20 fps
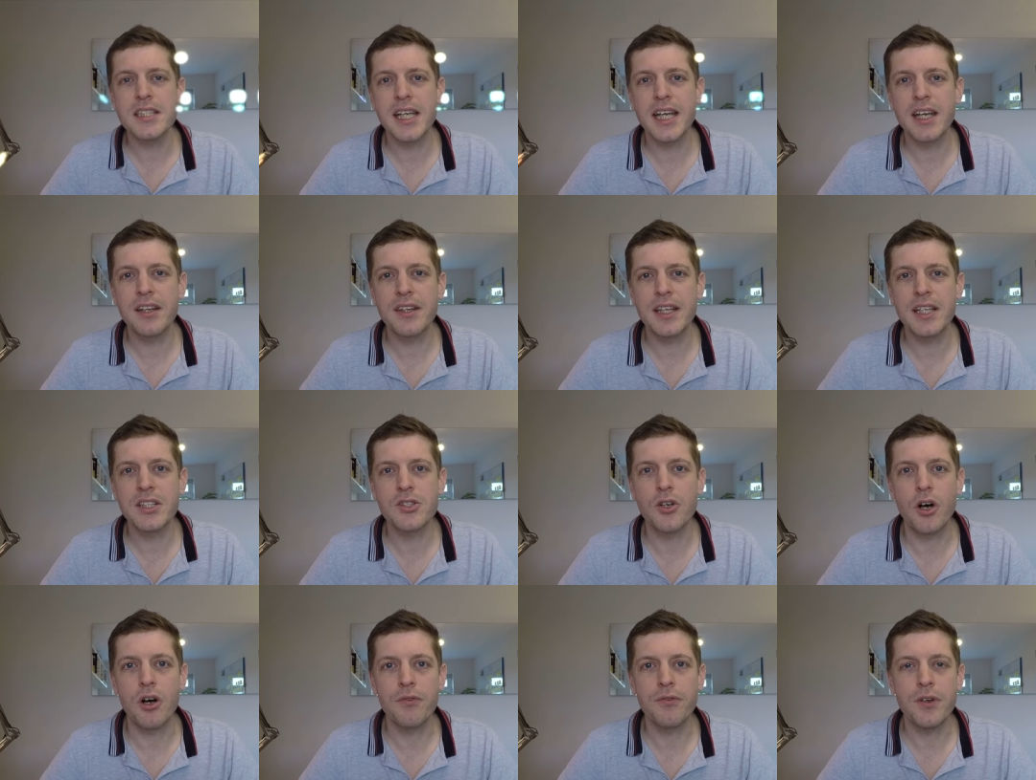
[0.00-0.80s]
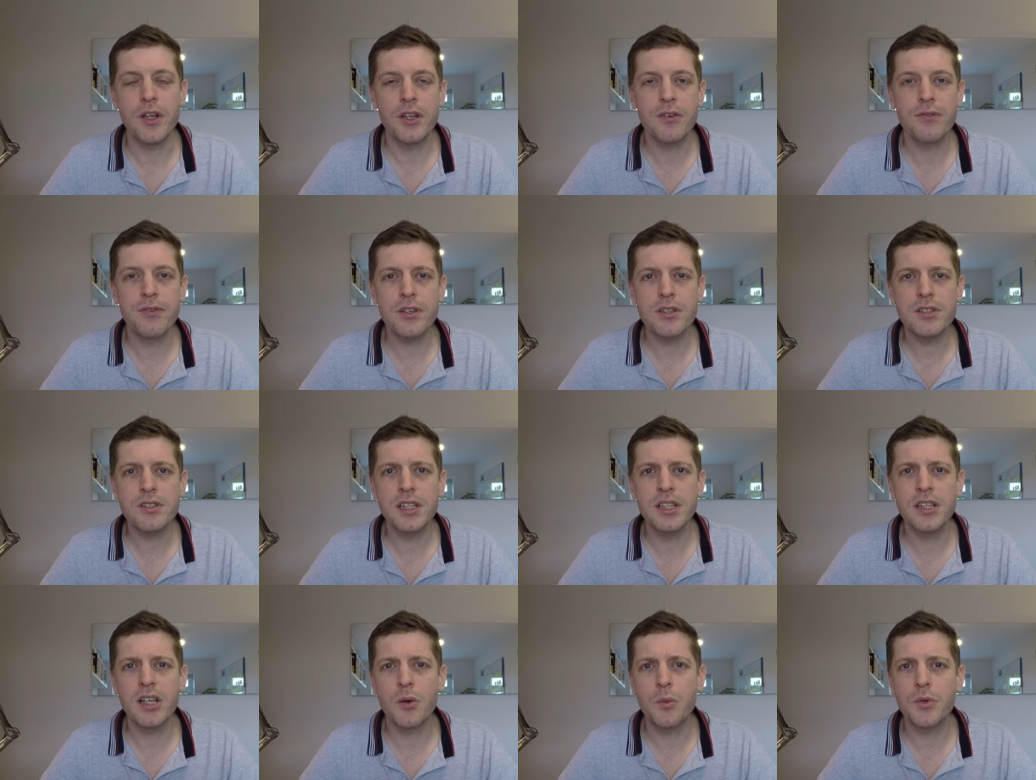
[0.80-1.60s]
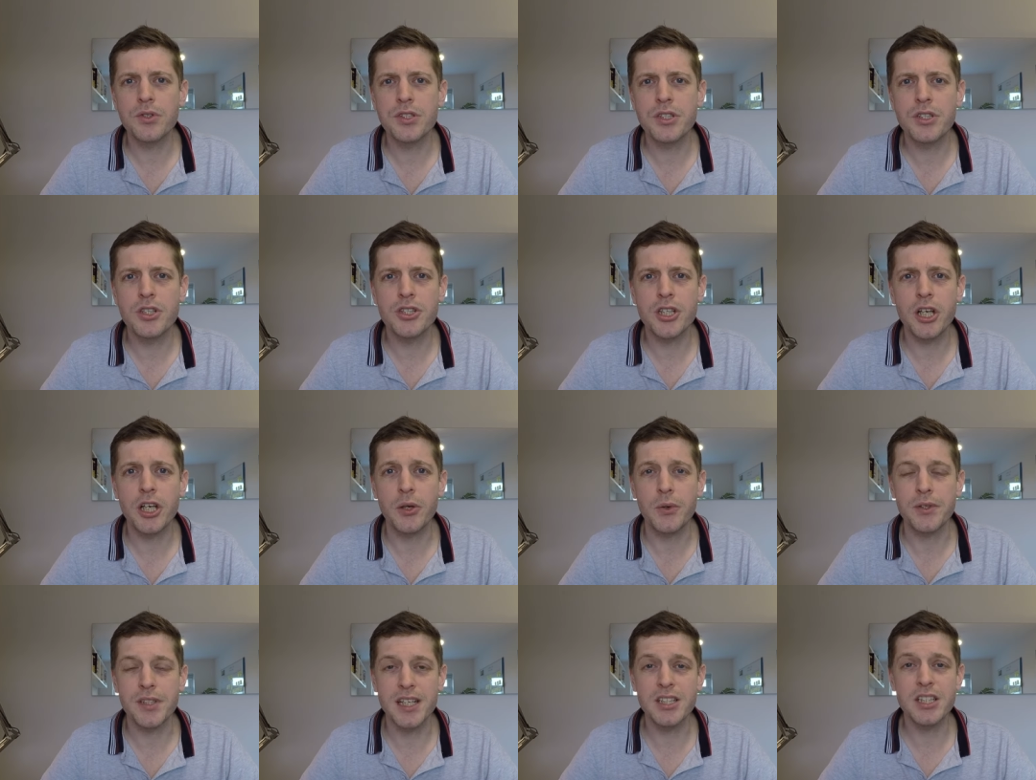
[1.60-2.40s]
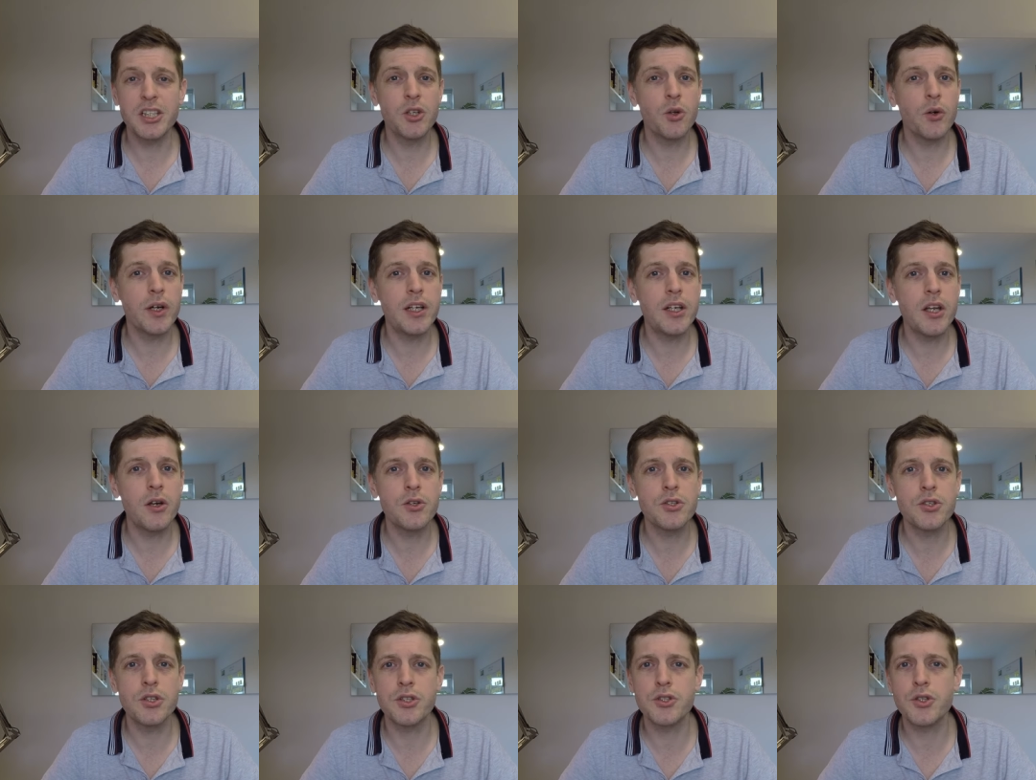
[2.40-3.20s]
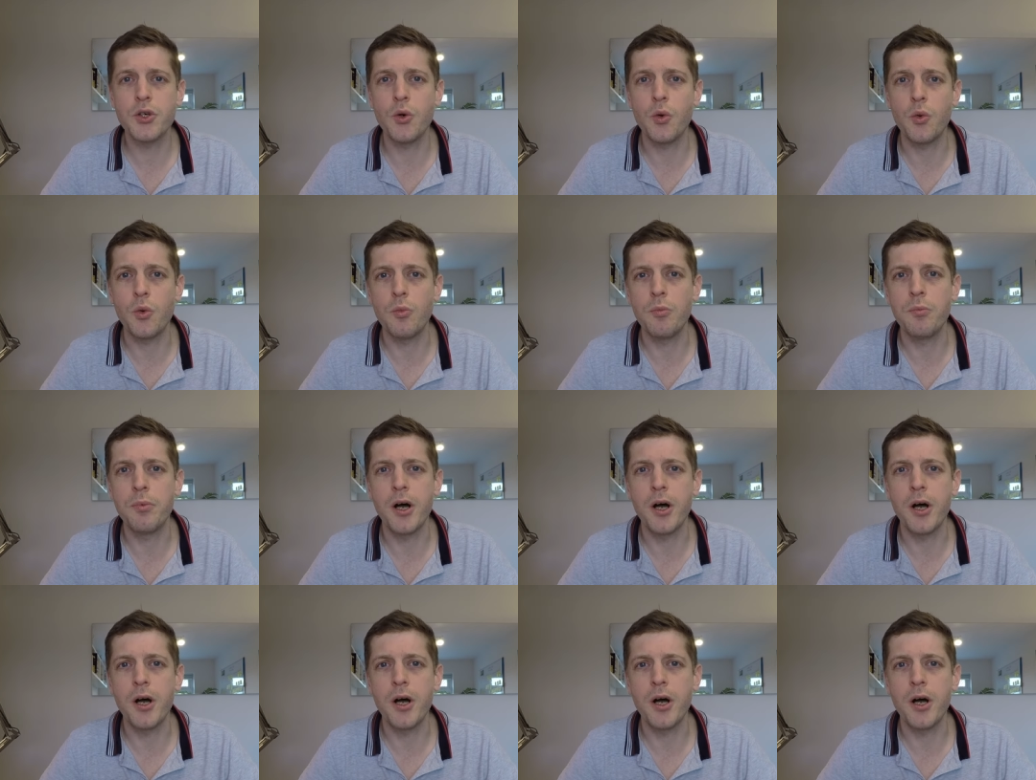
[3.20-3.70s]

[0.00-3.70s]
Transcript: kick things off, and the first thing that I wanted to show you is actually not in Notion at all,